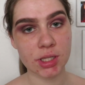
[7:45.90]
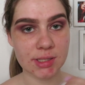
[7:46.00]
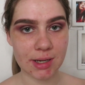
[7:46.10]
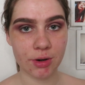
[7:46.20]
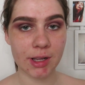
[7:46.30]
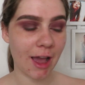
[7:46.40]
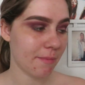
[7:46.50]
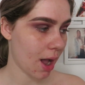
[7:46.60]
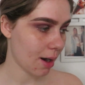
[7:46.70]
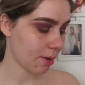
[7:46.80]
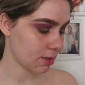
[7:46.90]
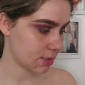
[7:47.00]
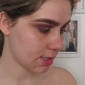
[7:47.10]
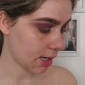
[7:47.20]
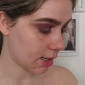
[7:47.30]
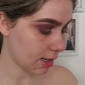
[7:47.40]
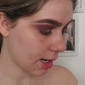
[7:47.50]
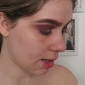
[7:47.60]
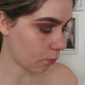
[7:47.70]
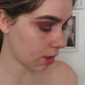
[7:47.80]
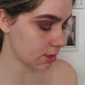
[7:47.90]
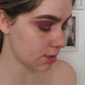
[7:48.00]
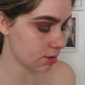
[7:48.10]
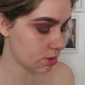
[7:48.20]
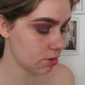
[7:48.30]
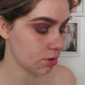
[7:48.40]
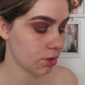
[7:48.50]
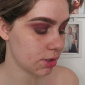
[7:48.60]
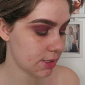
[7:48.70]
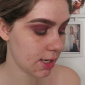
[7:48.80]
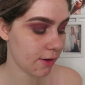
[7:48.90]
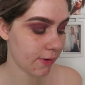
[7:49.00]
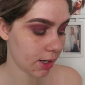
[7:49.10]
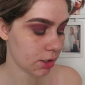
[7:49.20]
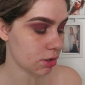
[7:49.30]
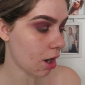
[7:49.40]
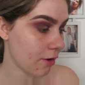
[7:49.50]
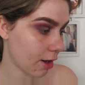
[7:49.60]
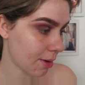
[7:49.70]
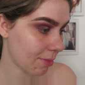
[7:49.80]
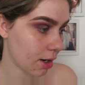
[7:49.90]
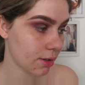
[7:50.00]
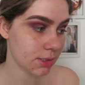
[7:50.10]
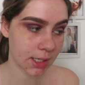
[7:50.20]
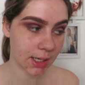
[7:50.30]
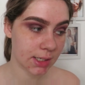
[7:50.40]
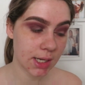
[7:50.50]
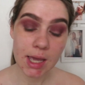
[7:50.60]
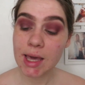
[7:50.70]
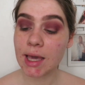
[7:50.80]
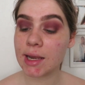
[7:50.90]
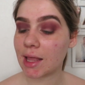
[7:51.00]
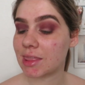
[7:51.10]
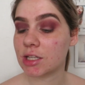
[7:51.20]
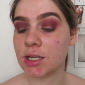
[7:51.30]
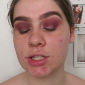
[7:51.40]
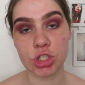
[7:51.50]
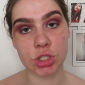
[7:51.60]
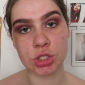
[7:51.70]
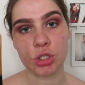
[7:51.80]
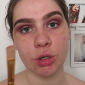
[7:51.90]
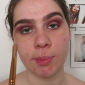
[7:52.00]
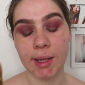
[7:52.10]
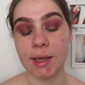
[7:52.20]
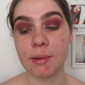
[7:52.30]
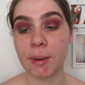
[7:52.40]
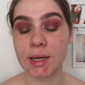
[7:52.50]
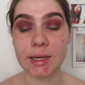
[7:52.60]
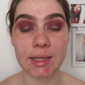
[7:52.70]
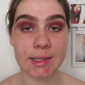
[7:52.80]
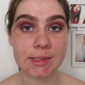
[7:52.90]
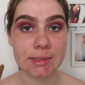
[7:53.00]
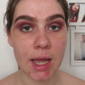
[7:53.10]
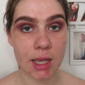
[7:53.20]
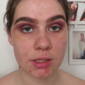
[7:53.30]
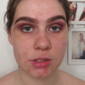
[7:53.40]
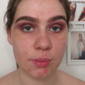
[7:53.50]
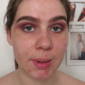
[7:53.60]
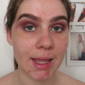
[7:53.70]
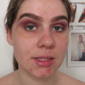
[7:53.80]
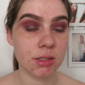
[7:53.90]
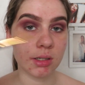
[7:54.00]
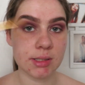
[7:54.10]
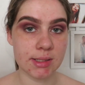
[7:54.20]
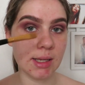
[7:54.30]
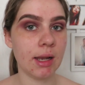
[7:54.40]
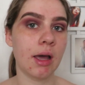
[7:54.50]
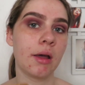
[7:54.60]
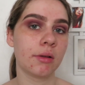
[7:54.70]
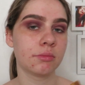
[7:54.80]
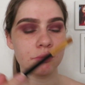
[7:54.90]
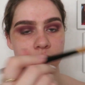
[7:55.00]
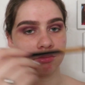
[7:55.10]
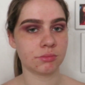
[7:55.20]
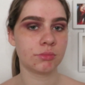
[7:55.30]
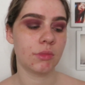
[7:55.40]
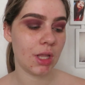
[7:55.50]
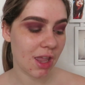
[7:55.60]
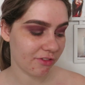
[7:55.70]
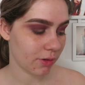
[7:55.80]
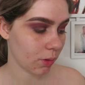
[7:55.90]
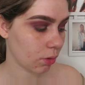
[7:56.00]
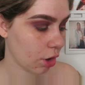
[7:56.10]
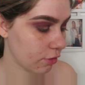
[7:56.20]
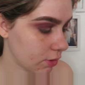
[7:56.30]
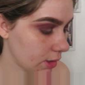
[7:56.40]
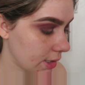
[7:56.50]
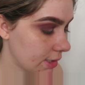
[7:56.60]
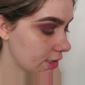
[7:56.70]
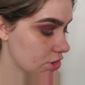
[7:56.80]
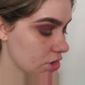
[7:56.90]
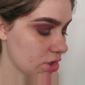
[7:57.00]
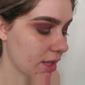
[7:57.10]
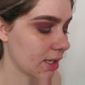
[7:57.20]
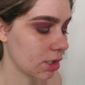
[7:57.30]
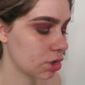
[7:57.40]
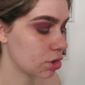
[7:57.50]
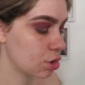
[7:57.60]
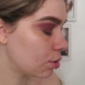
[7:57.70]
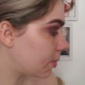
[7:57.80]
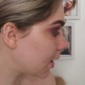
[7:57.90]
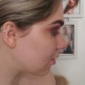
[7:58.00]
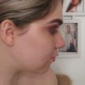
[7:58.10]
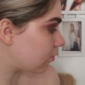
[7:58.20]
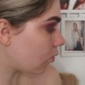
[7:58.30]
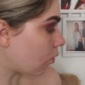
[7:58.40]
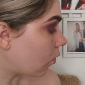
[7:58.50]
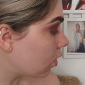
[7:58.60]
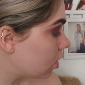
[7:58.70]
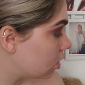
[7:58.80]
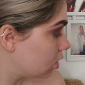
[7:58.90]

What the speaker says: you can see, I already have my eyebrows done, and I wanted to see if I could carve out my brows, and I think it's just too big, but it is nice to place concealer all over your lid. It's just, I think it's too big for,